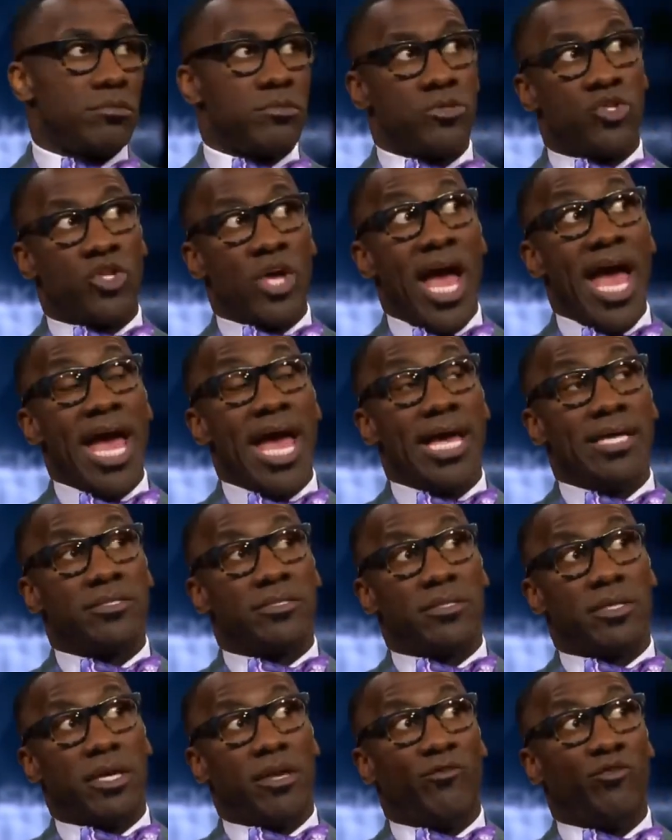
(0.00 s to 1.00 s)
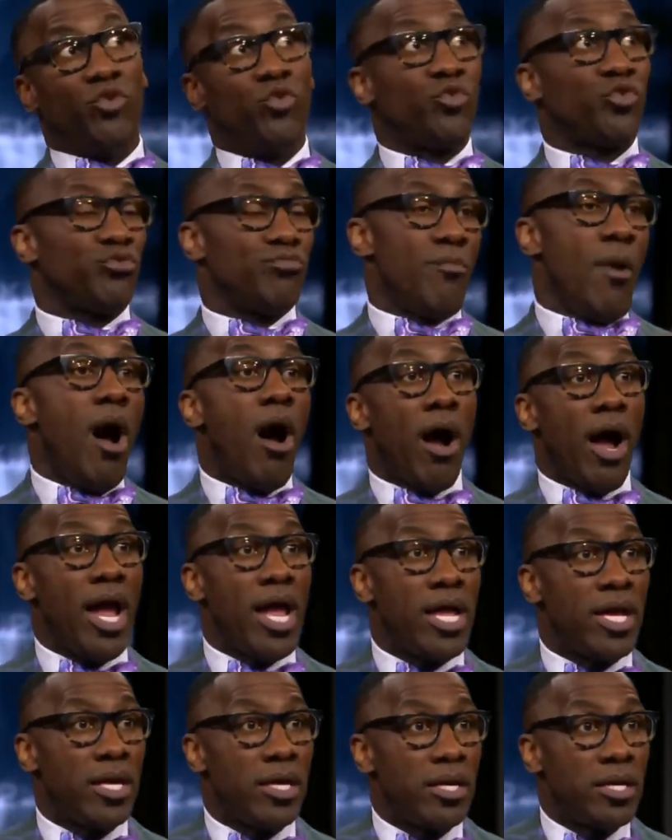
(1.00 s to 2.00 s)
Giants, if you're smart,
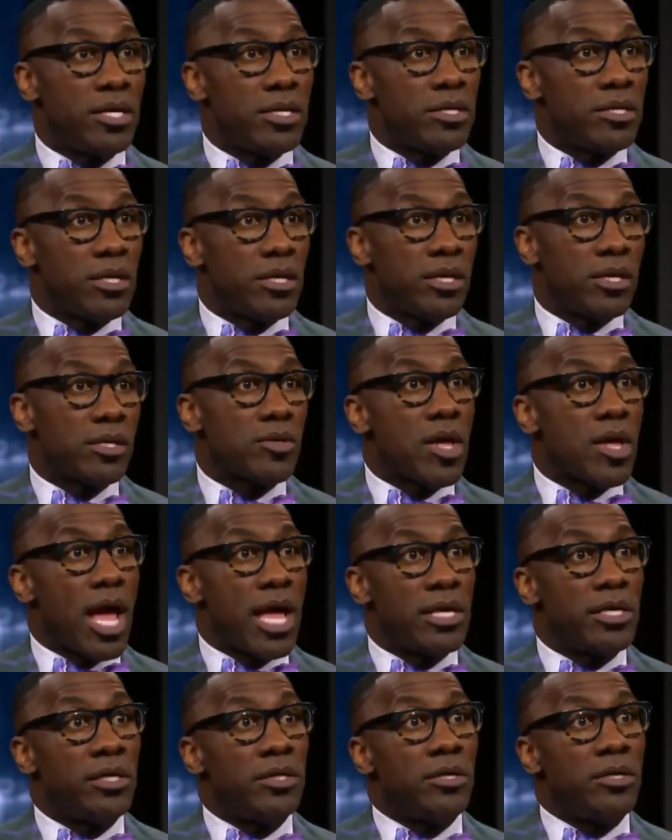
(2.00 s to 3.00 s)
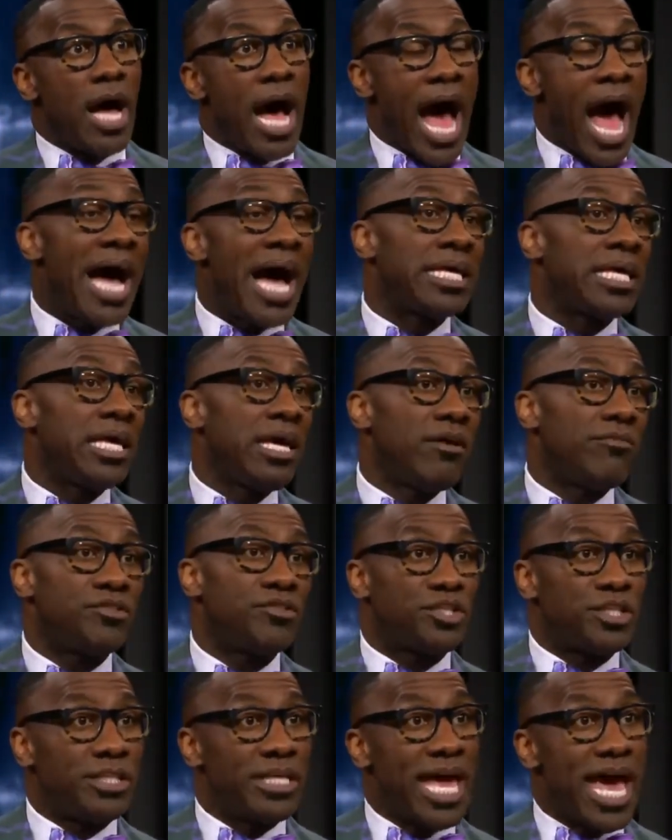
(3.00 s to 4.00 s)
I give
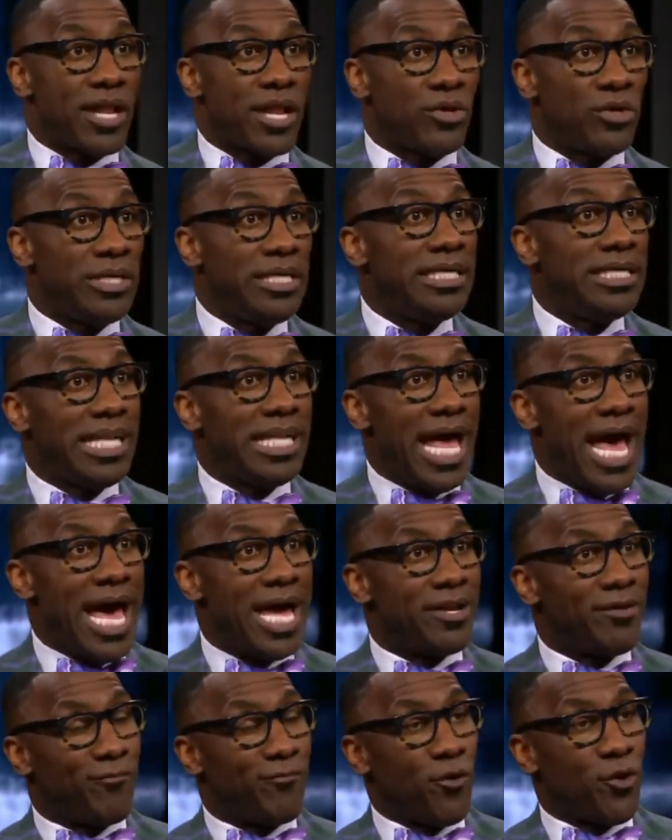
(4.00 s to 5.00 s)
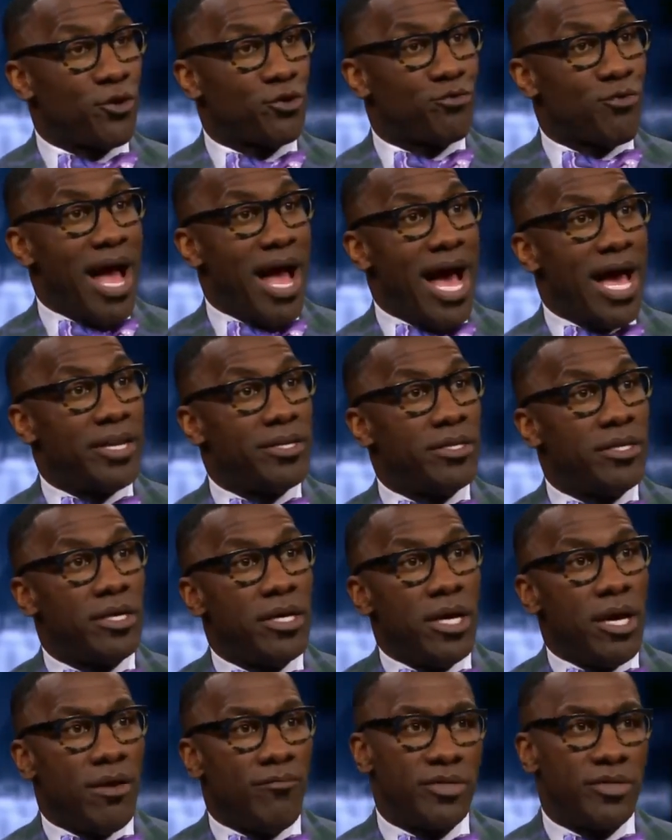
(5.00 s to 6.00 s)
Seattle Eli in a first rounder
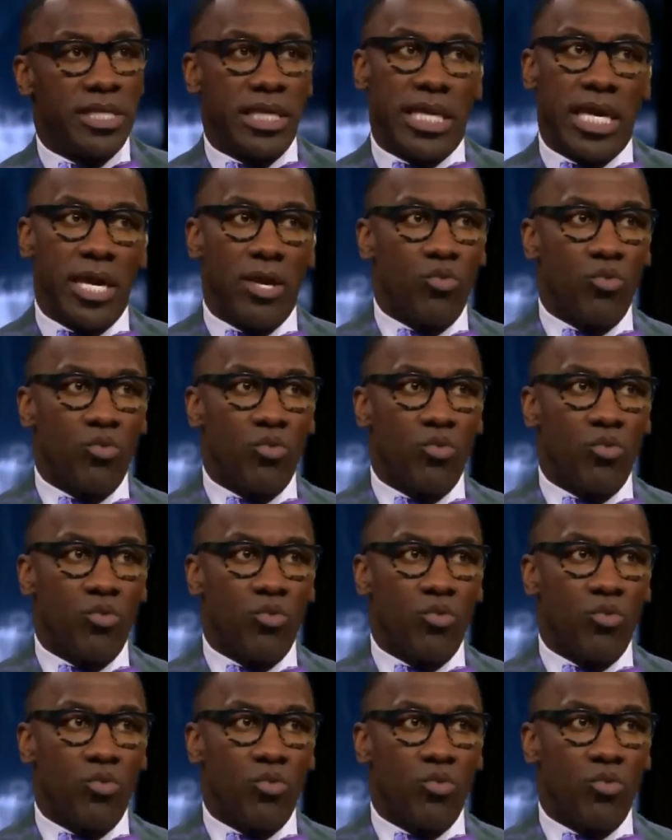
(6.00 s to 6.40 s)
to get